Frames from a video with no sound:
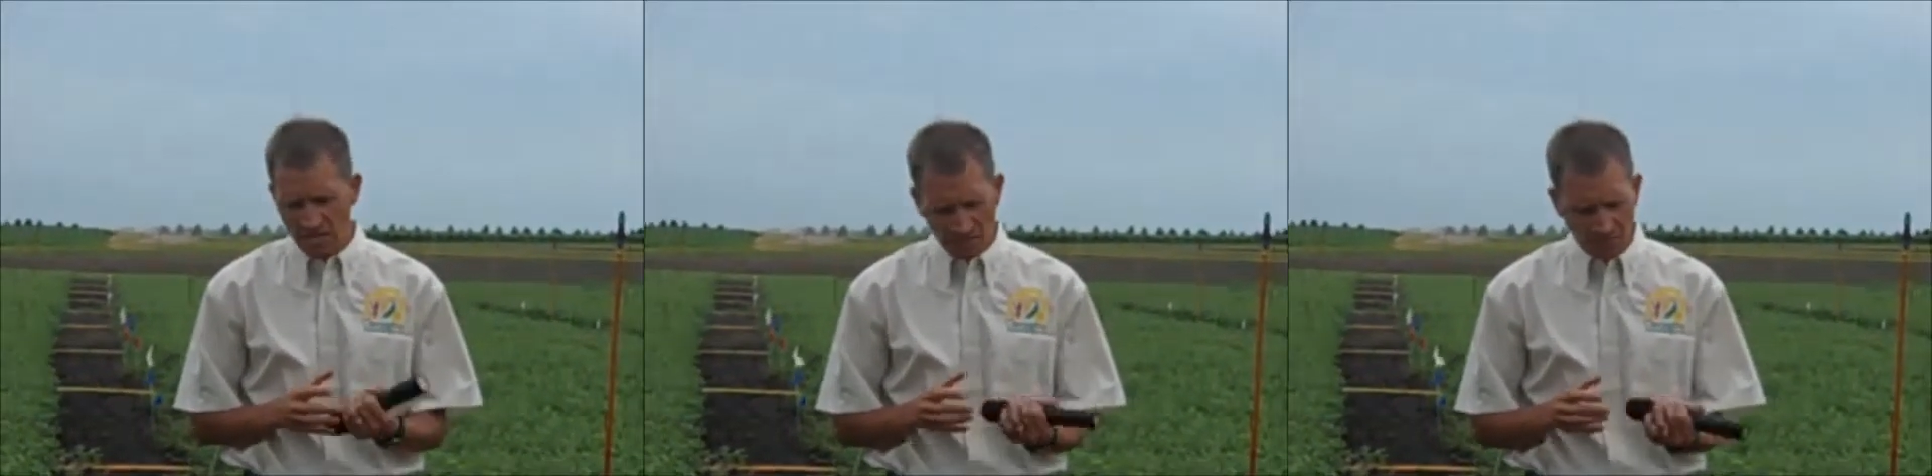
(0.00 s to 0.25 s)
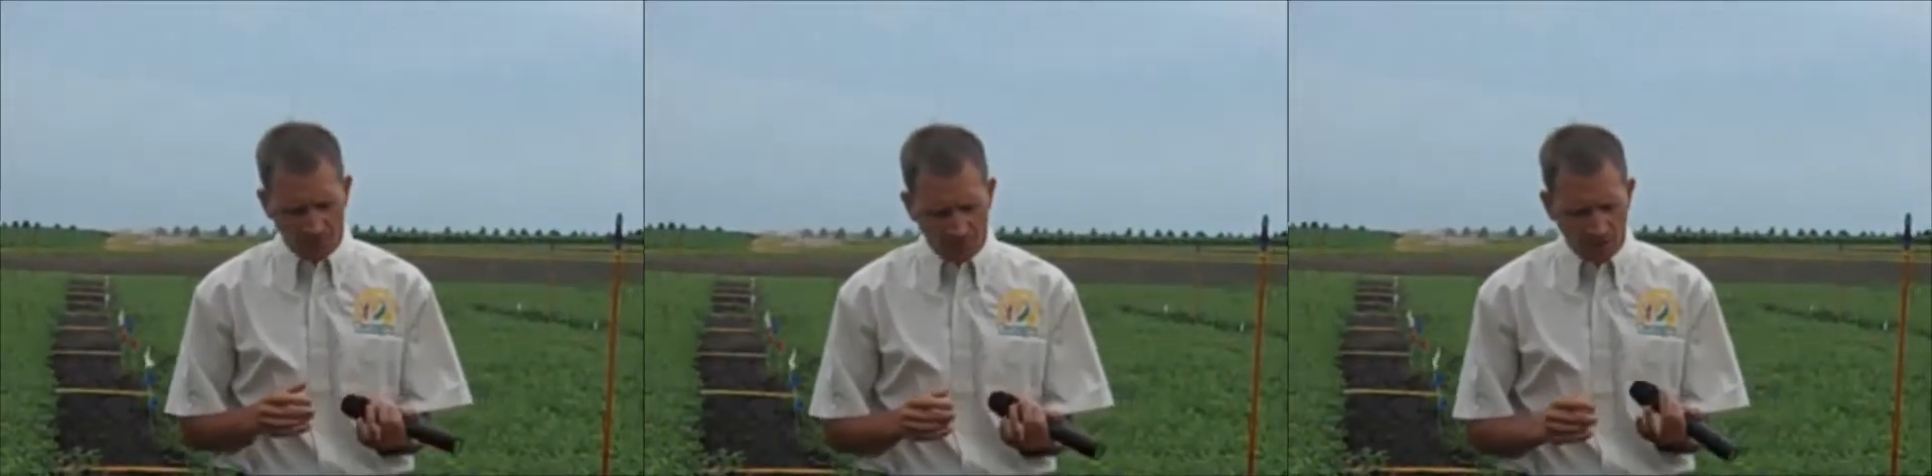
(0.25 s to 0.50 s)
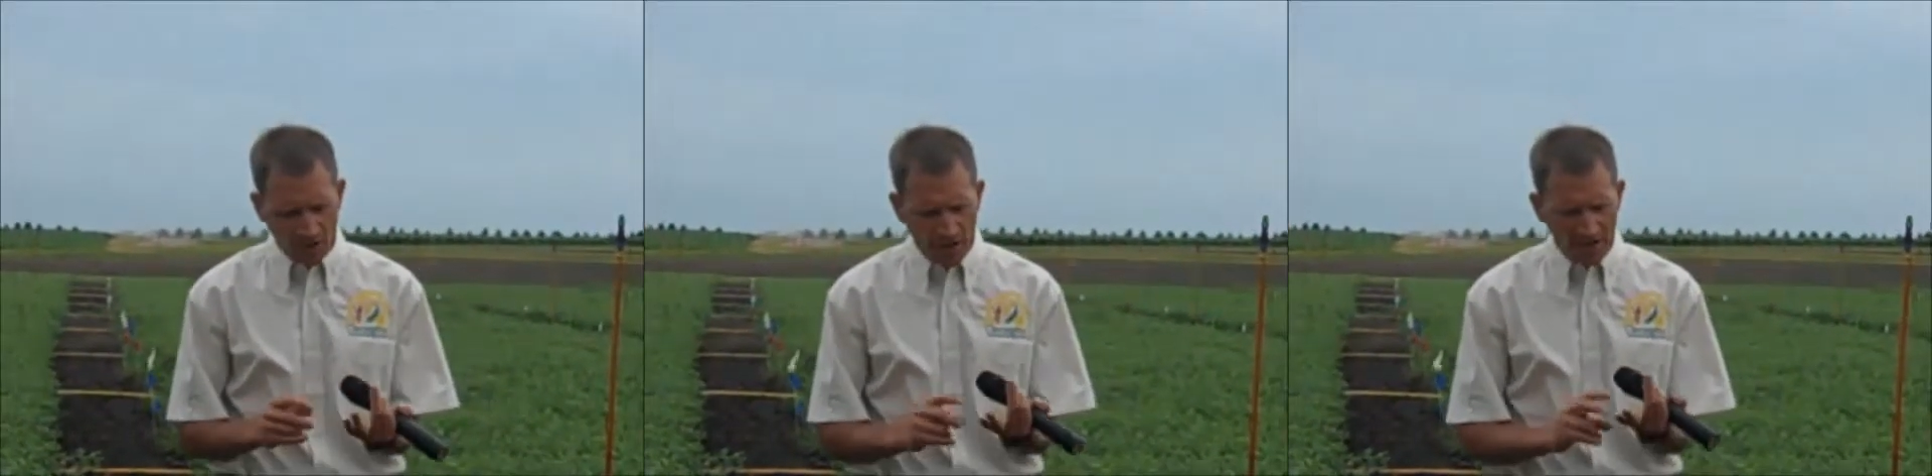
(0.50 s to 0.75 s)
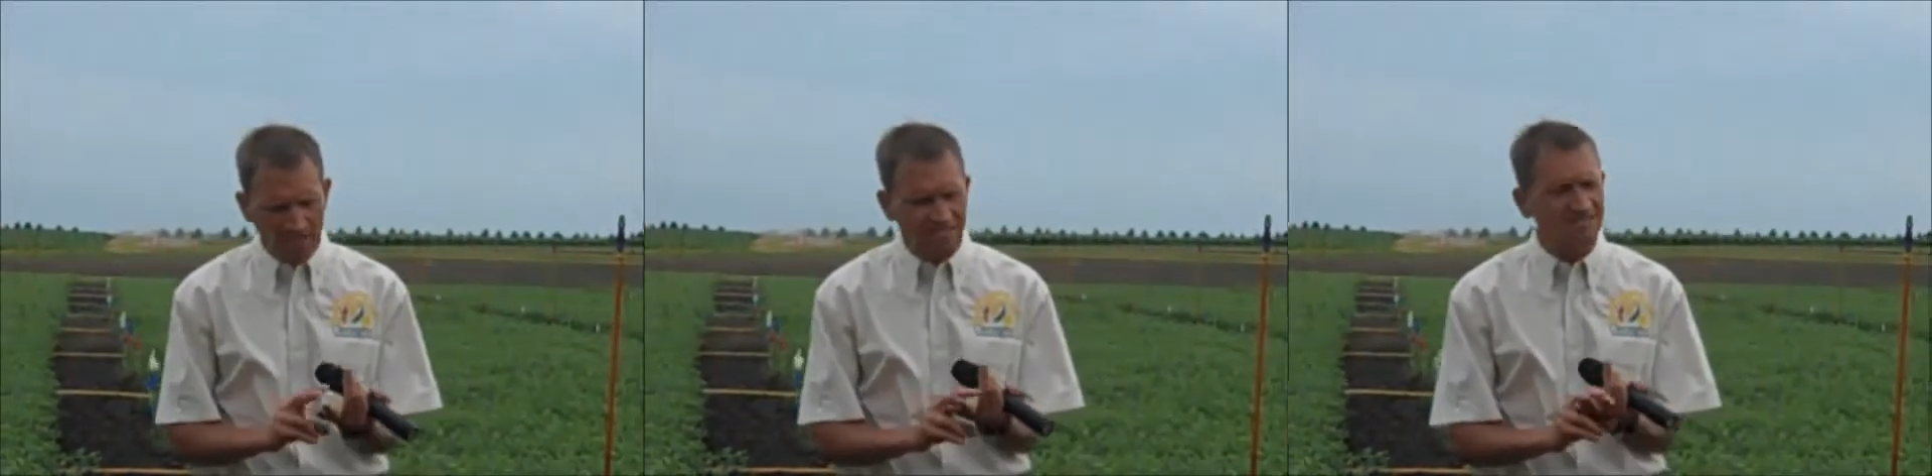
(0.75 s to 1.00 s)
Another
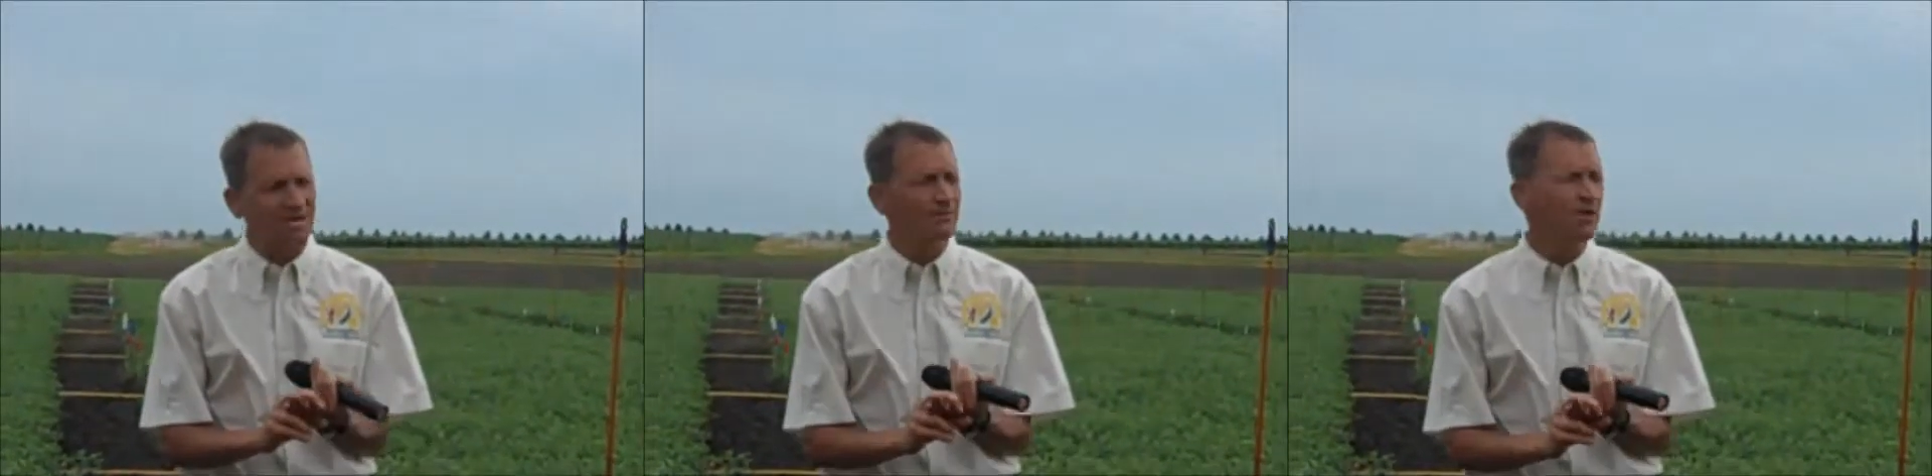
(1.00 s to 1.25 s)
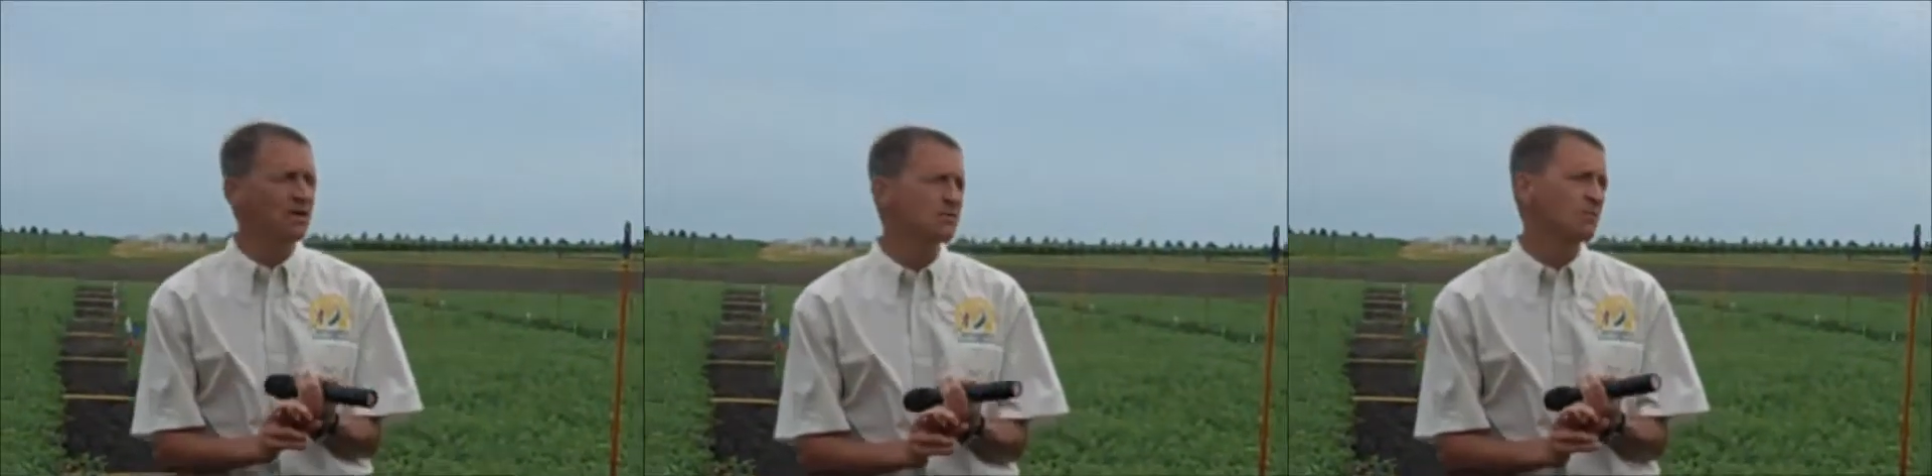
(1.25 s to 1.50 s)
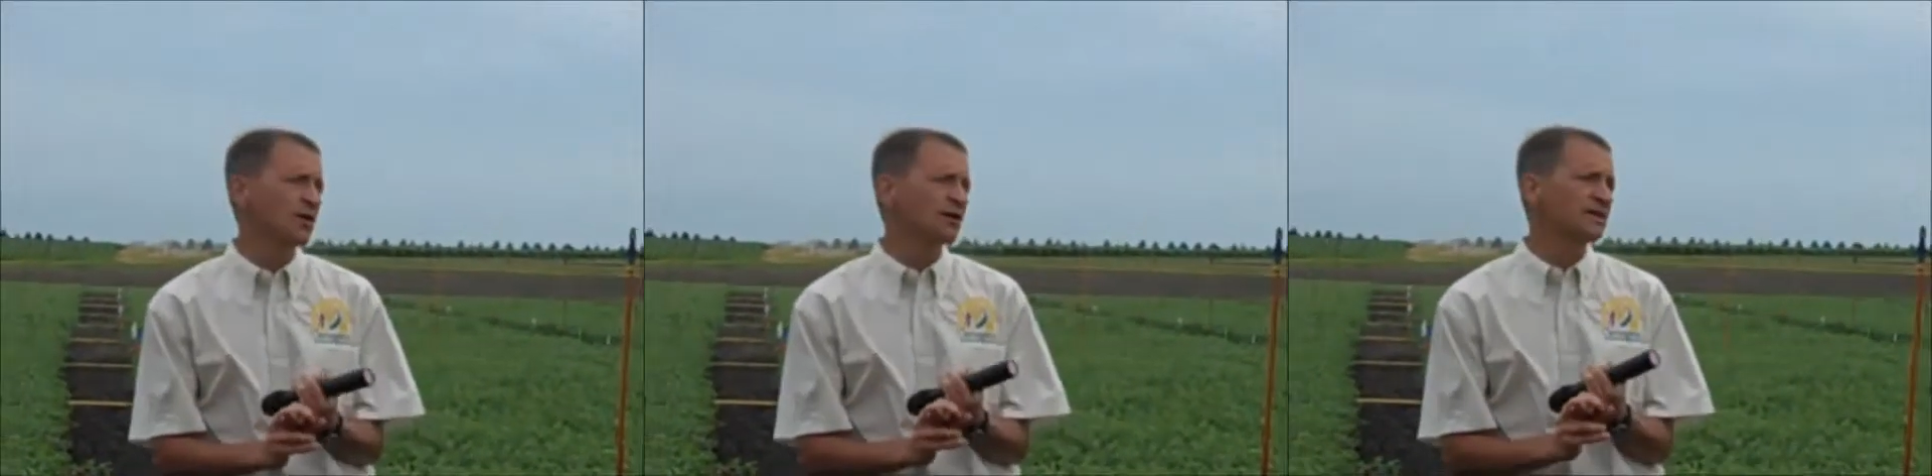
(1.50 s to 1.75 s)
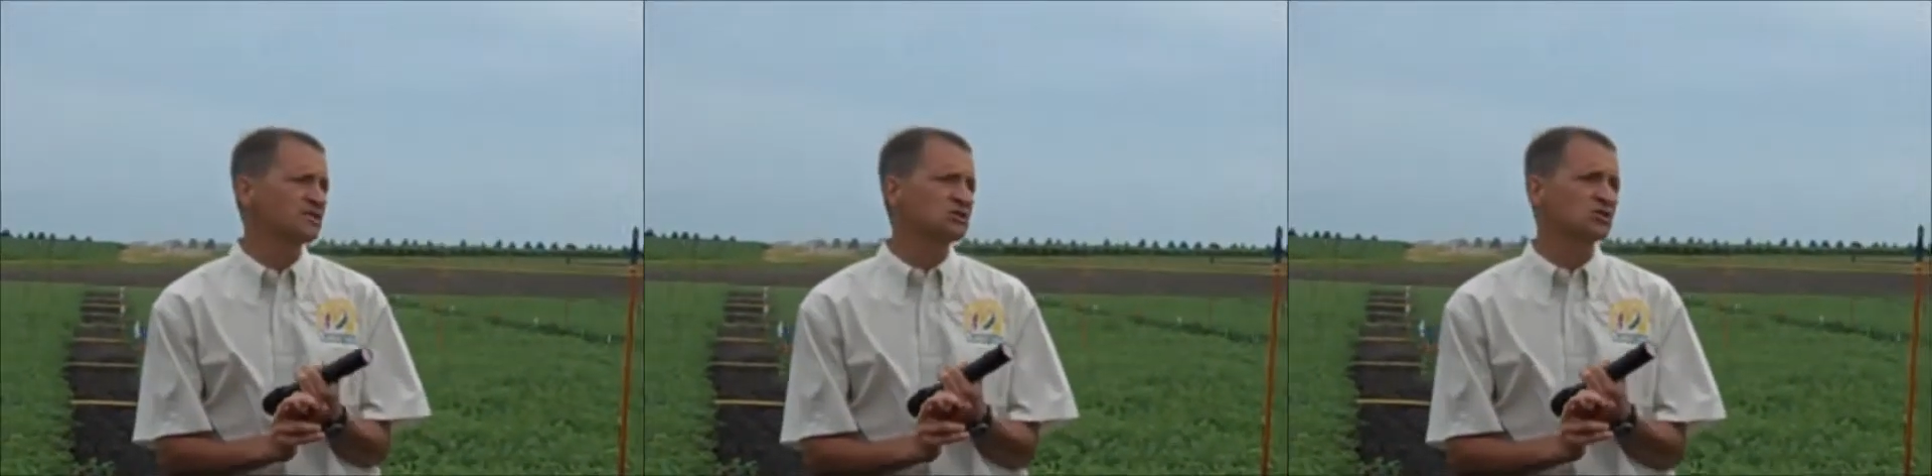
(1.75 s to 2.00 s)
product that's coming on the
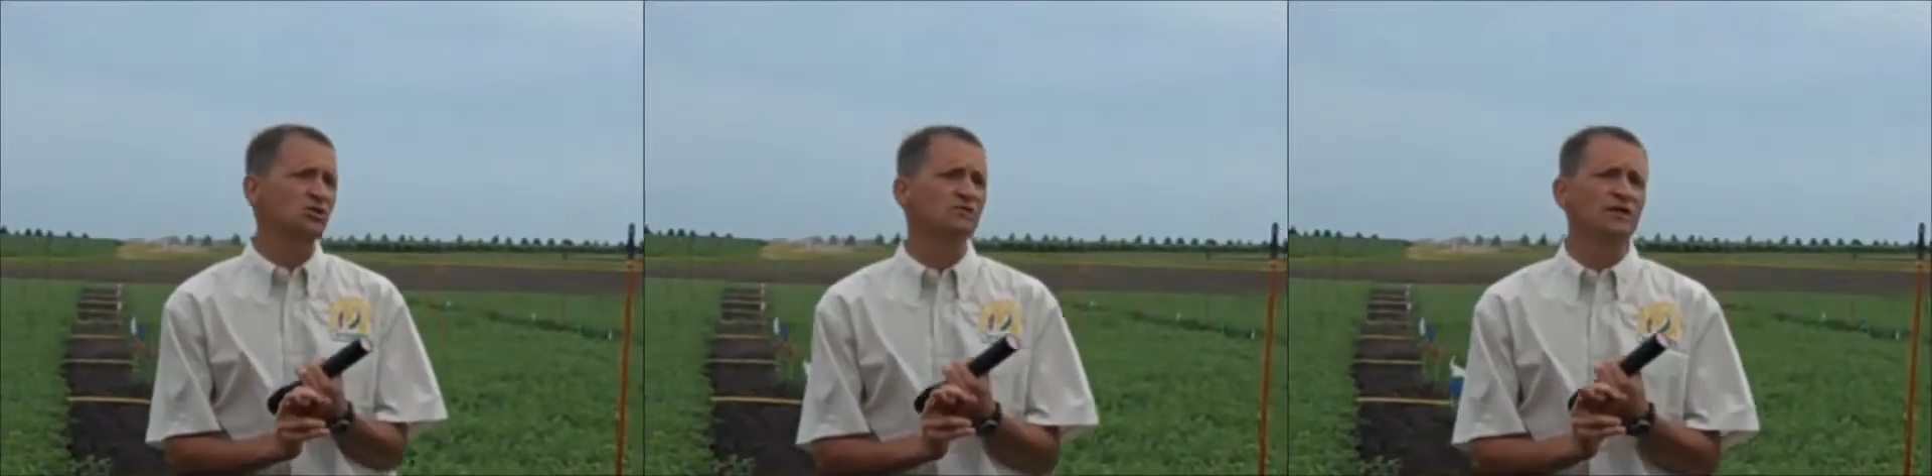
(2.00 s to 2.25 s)
market soon,